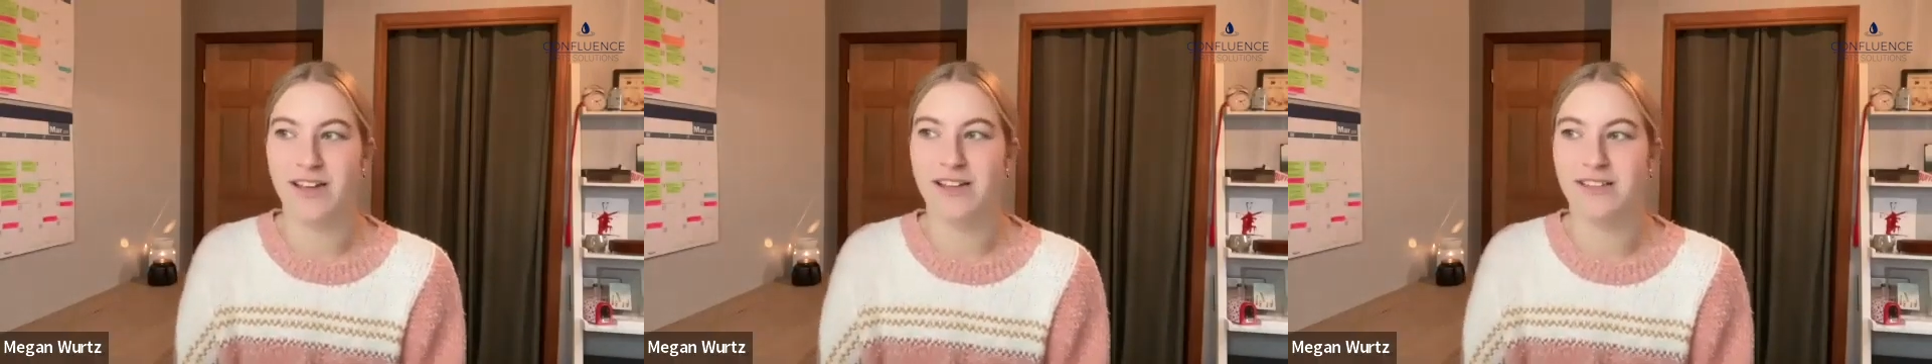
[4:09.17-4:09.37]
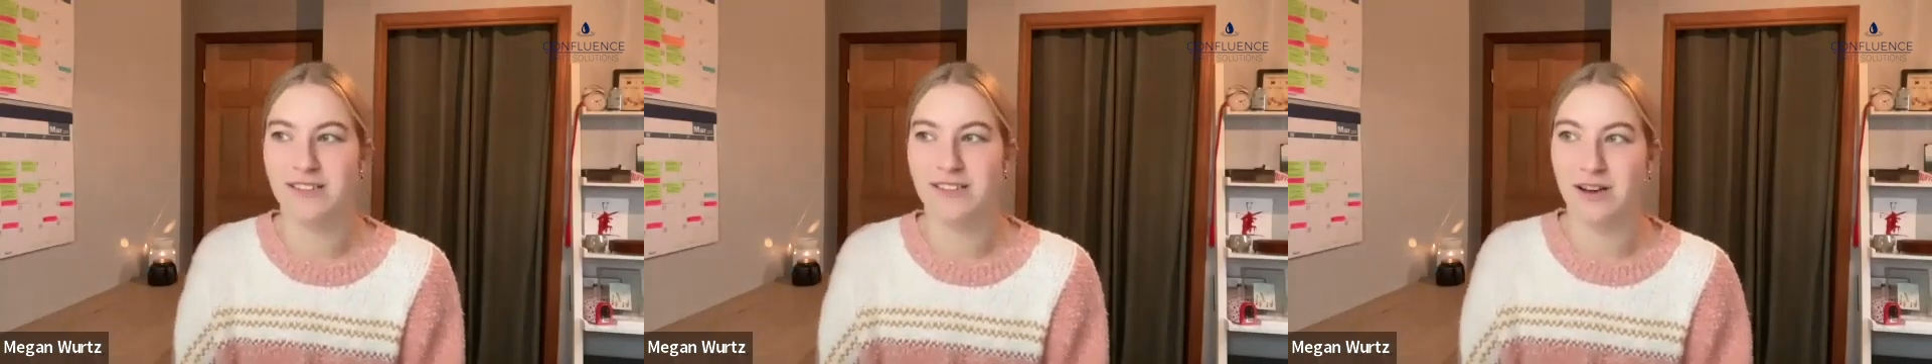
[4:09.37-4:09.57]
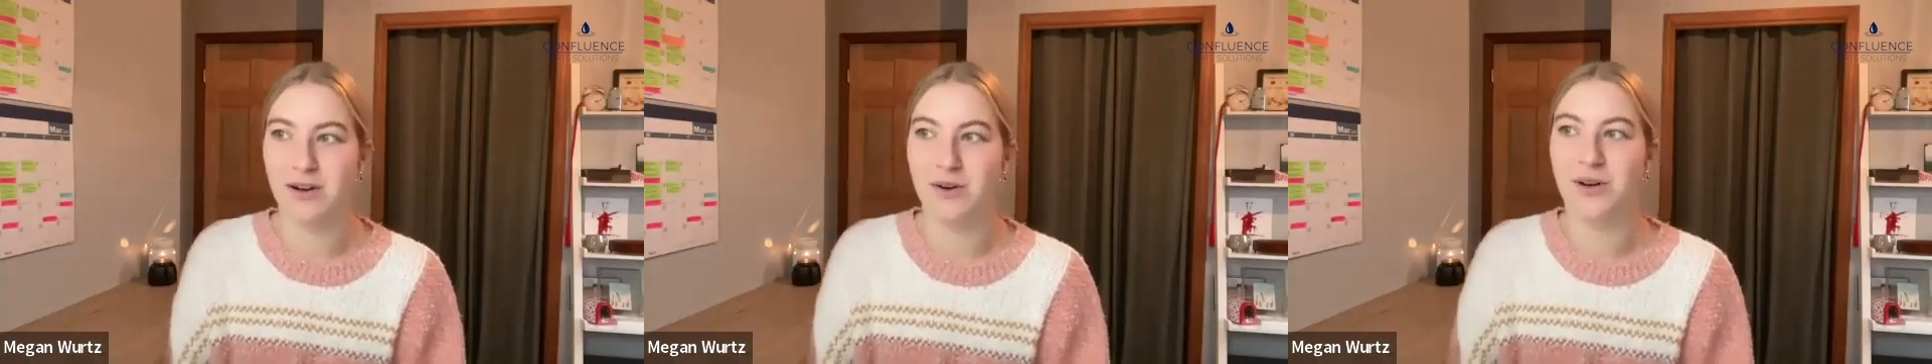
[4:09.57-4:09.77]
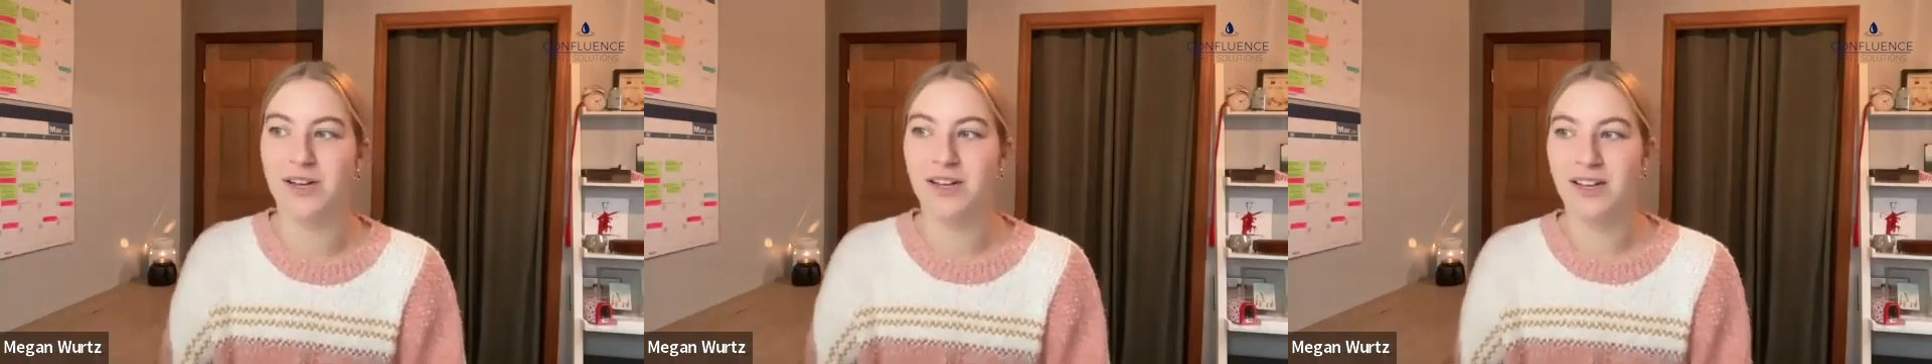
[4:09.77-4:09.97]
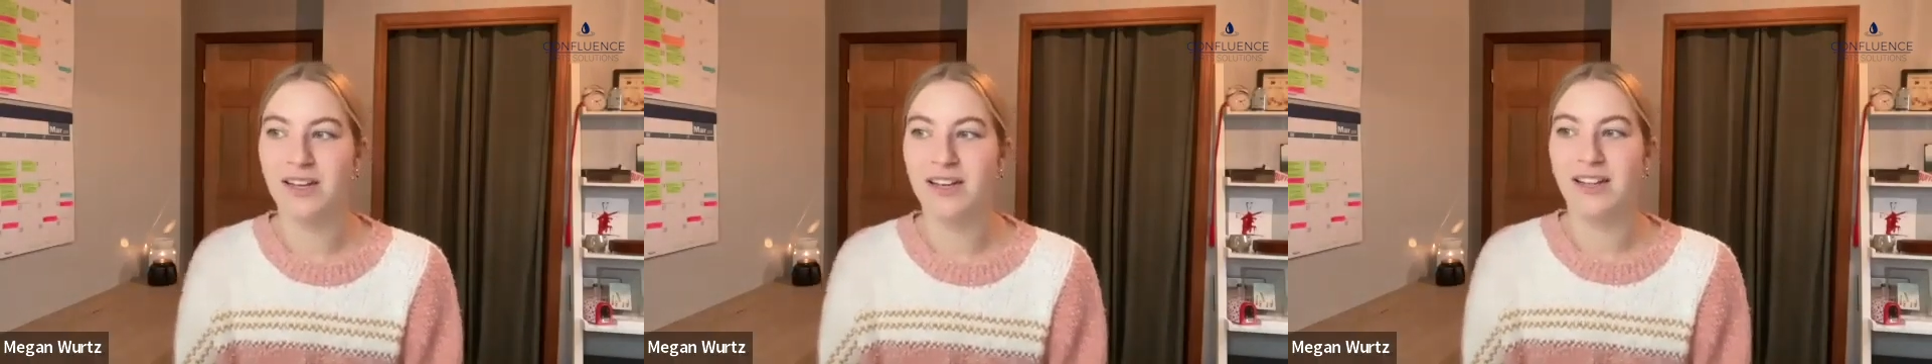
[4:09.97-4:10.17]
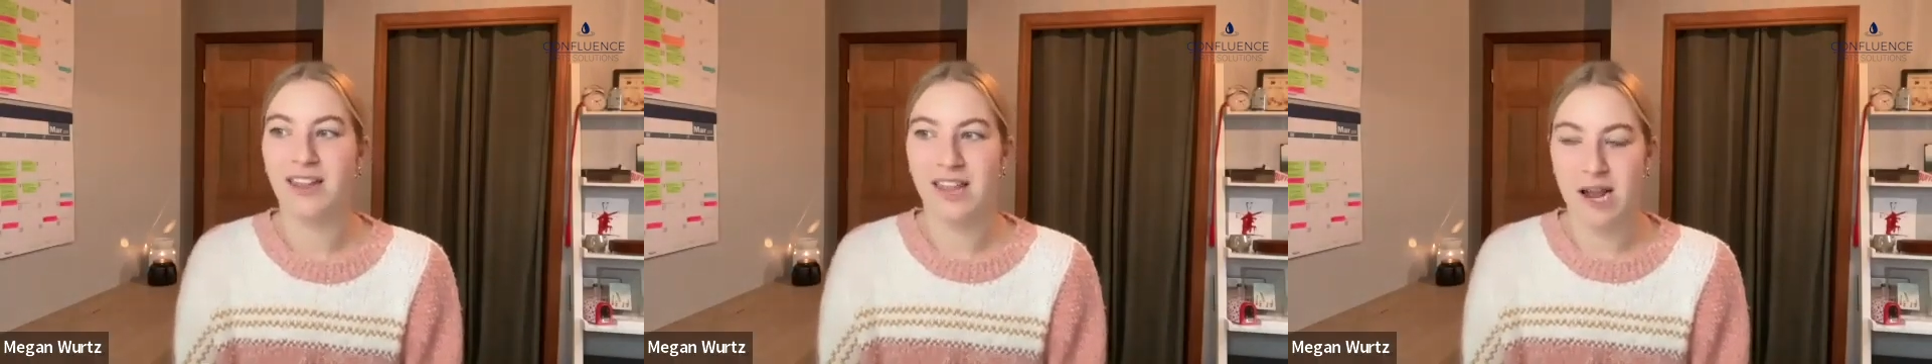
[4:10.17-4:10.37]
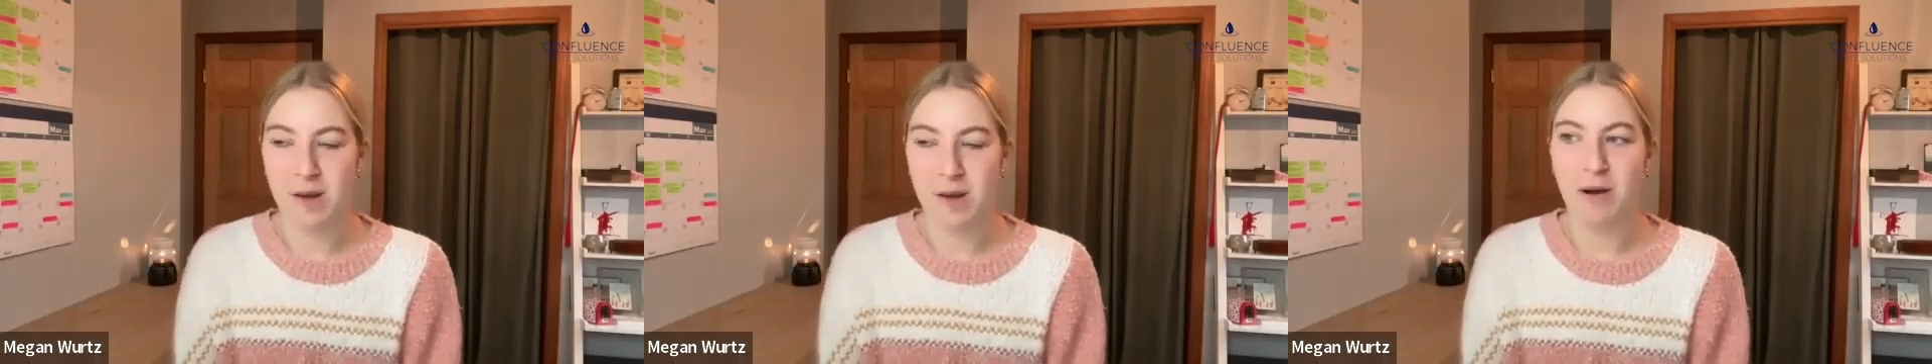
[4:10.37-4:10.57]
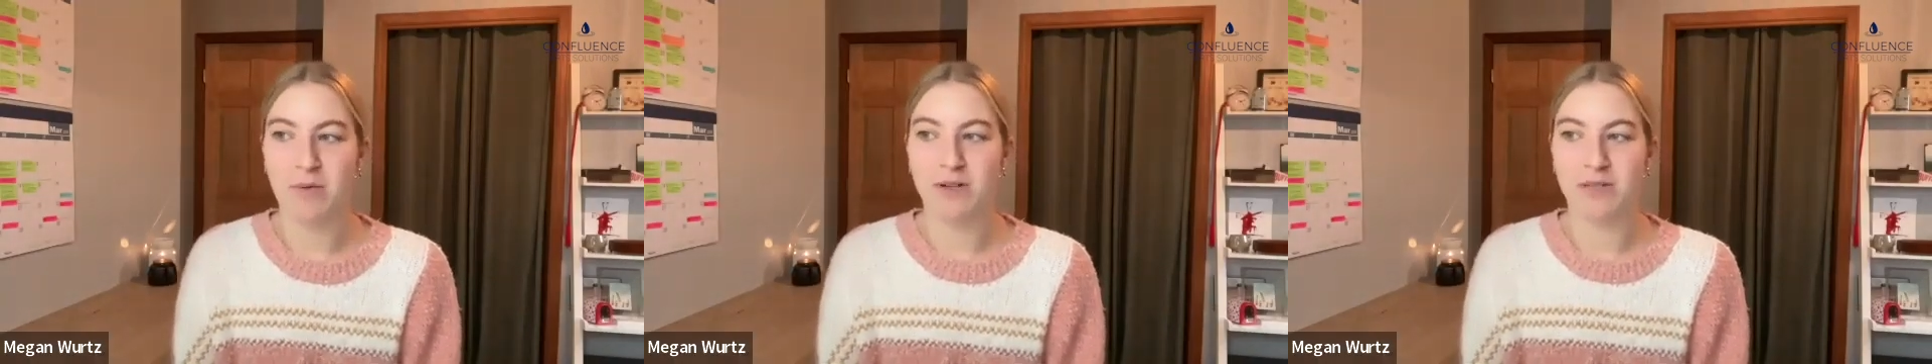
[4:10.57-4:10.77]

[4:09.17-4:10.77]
And so think about